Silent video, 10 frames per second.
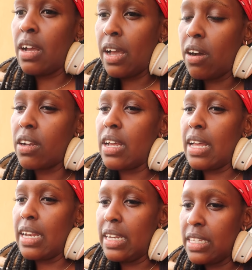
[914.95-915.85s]
I got
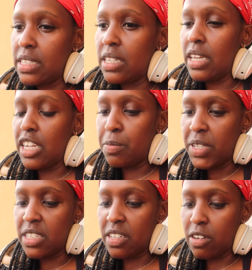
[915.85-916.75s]
at least 8
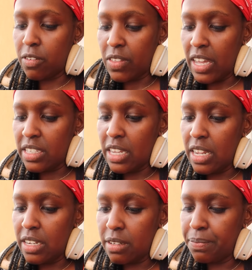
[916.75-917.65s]
pieces out of that,
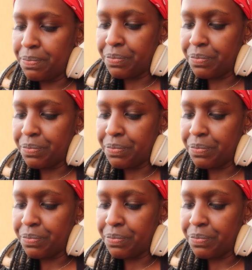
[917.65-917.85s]
and